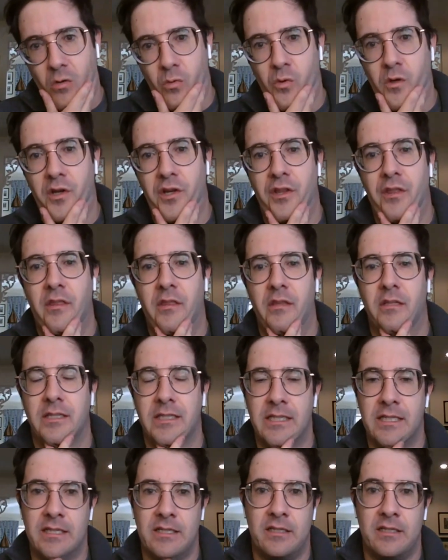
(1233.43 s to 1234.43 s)
with
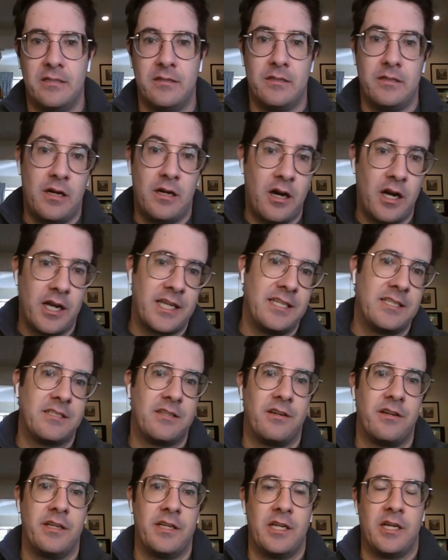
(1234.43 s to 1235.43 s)
hockey
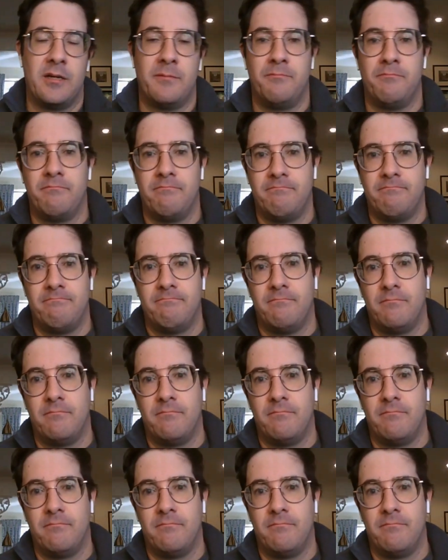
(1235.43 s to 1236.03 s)
starting up.